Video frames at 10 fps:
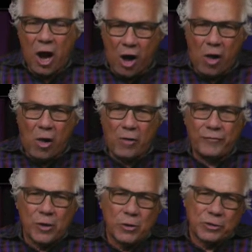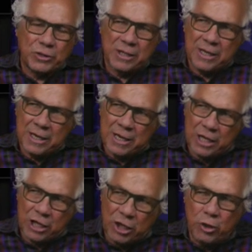All, folks,
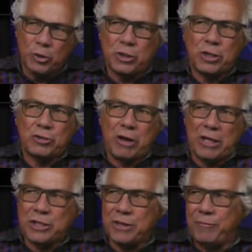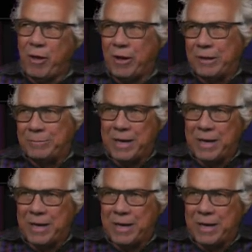huge contraction of volume.